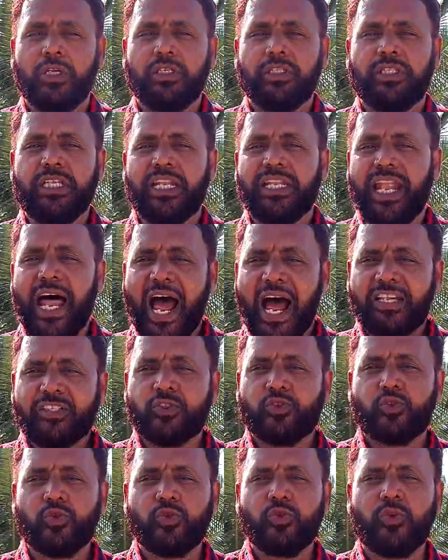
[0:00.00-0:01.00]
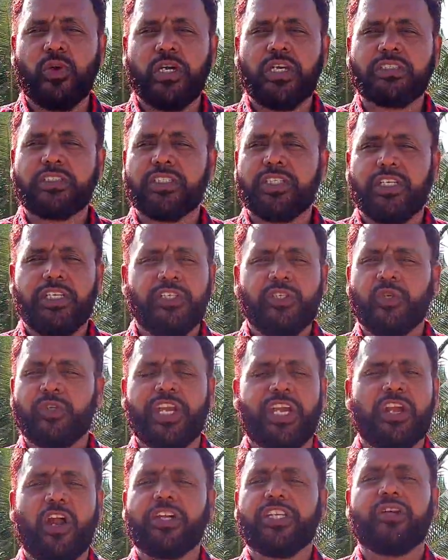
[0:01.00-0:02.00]
the last 2 words, you
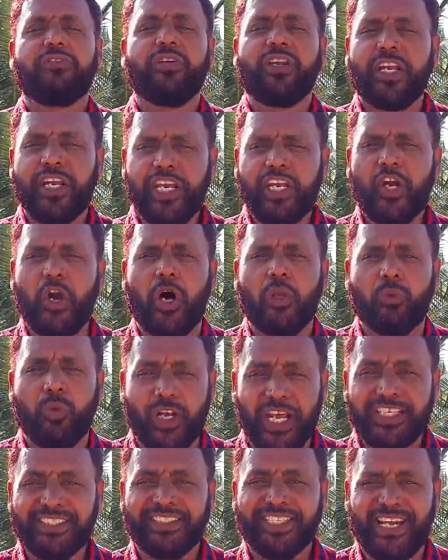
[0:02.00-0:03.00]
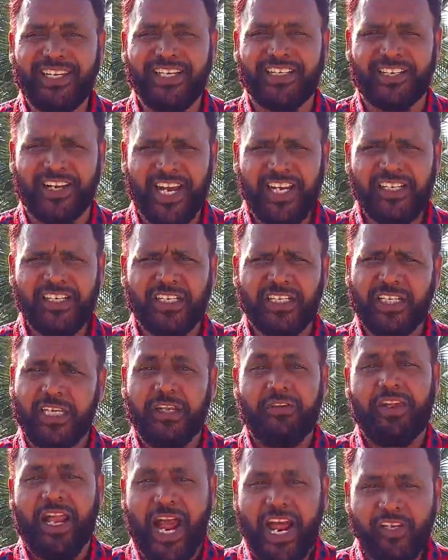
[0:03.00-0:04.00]
cannot even recall what I said it, right?
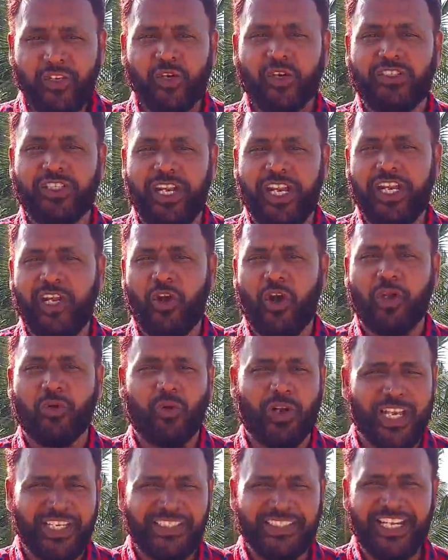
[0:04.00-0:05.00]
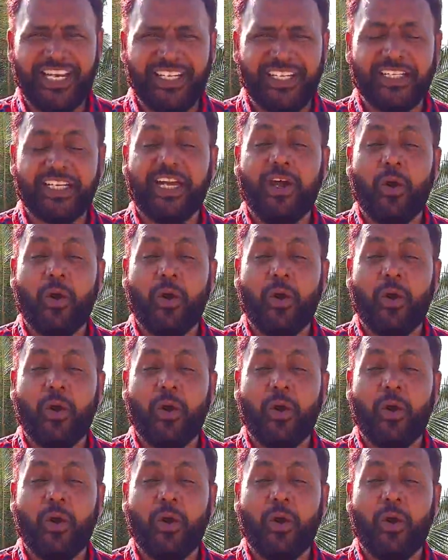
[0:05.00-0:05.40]
Even I don't recall what I said it.